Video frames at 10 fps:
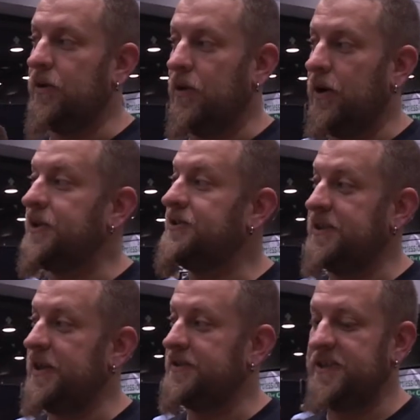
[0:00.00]
her and she
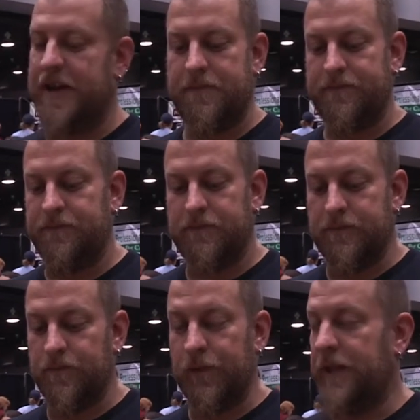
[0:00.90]
does that,
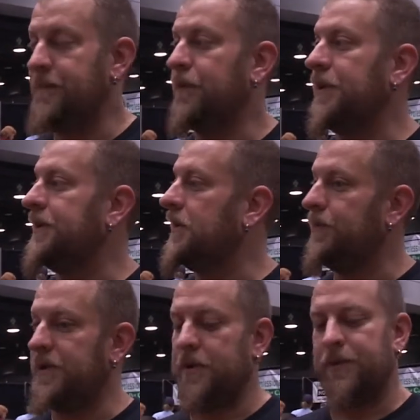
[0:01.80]
we leave her in there.
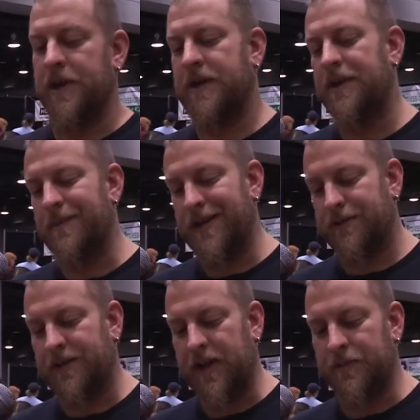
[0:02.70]
We're not going to mess
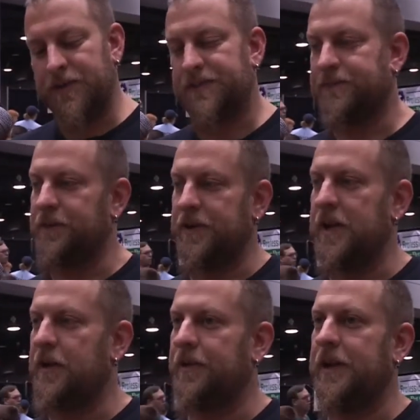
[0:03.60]
with the animals for
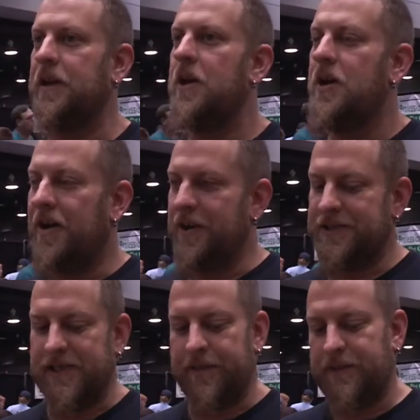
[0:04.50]
not only our
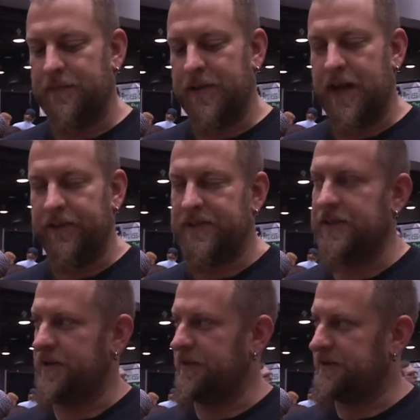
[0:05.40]
safety, but
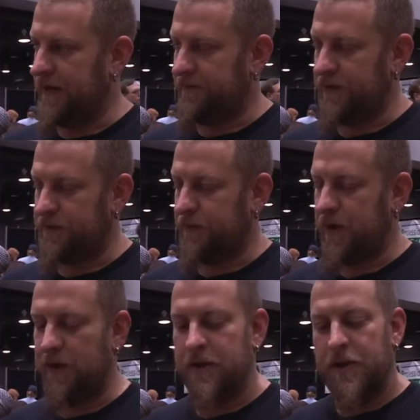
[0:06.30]
obviously their safety as
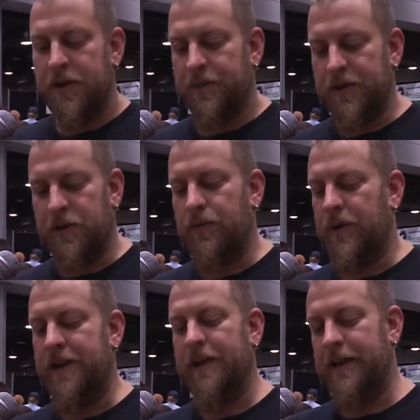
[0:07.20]
well. We don't
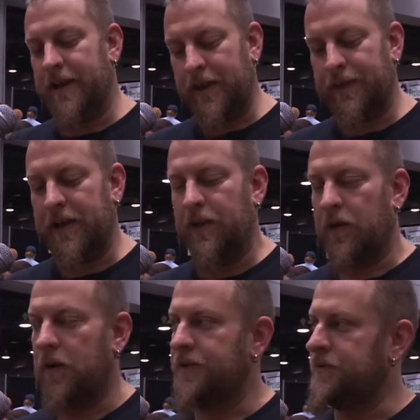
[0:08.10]
want anything at
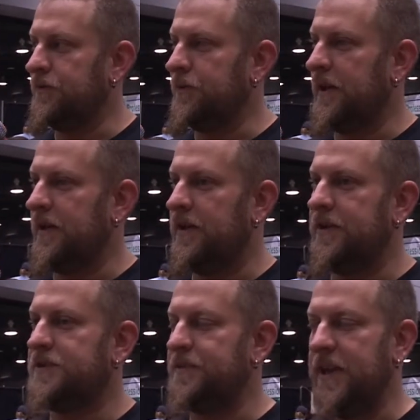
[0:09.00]
all
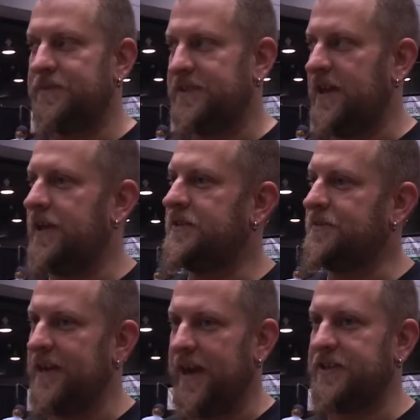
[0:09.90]
to be upset, to
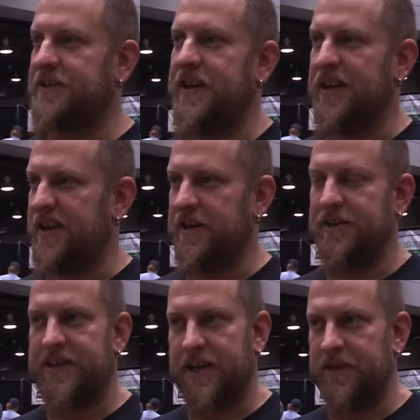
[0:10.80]
be agitated,
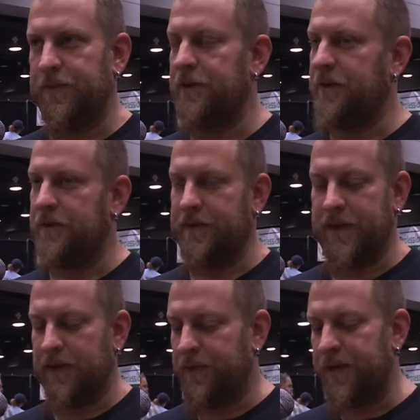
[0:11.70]
irritated. We don't want
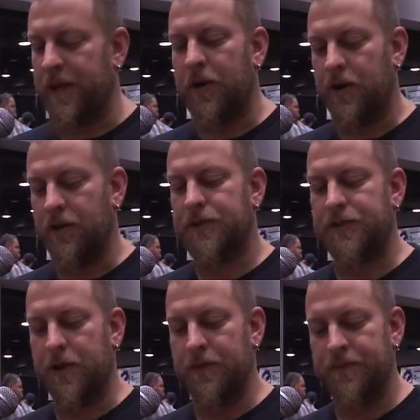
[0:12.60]
anyone to get hurt.
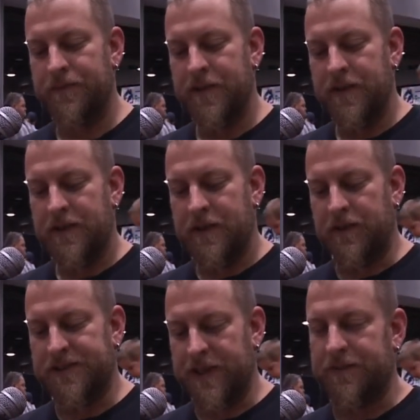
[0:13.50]
So,
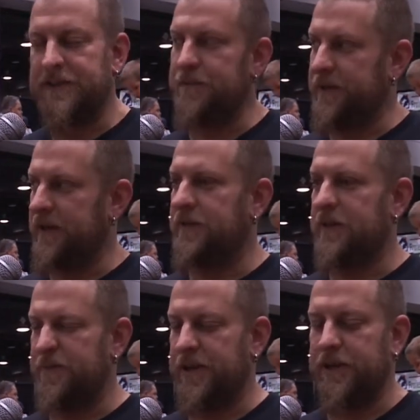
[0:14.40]
safety's a
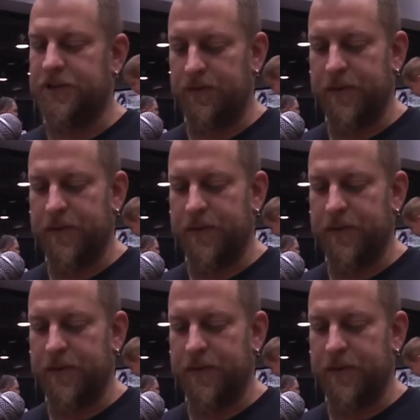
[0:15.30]
big issue